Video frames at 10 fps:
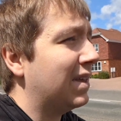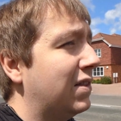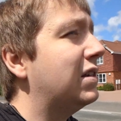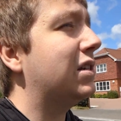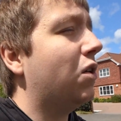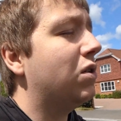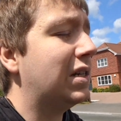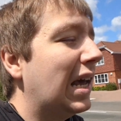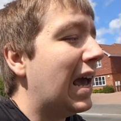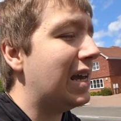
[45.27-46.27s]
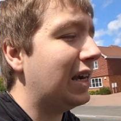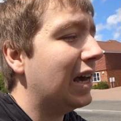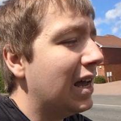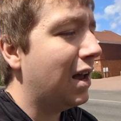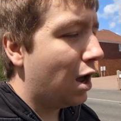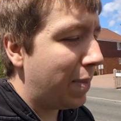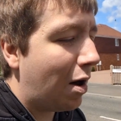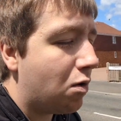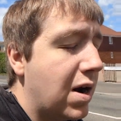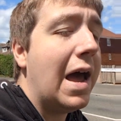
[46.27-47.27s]
and this is going to take
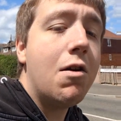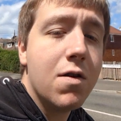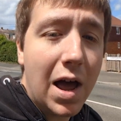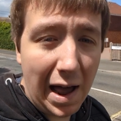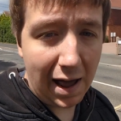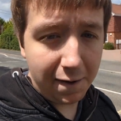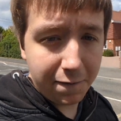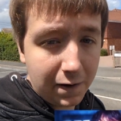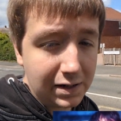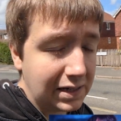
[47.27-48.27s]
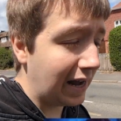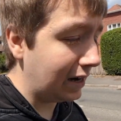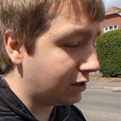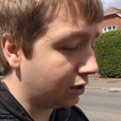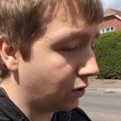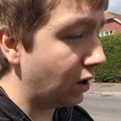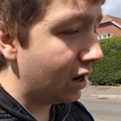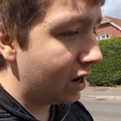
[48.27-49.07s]
about an hour and a half to get to.